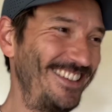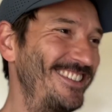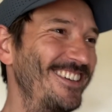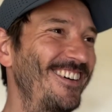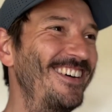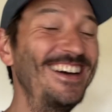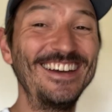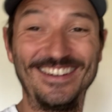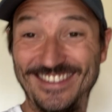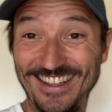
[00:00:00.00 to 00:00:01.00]
So
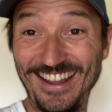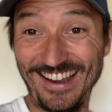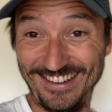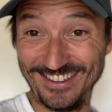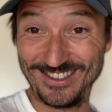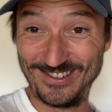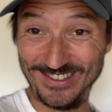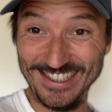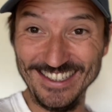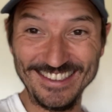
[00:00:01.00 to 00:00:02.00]
it's a lilac
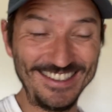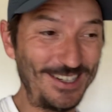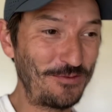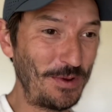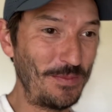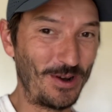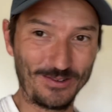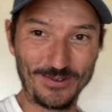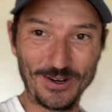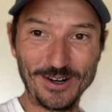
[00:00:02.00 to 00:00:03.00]
tree that we
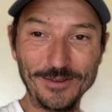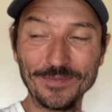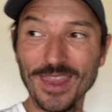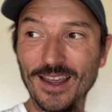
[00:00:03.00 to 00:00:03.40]
bought for her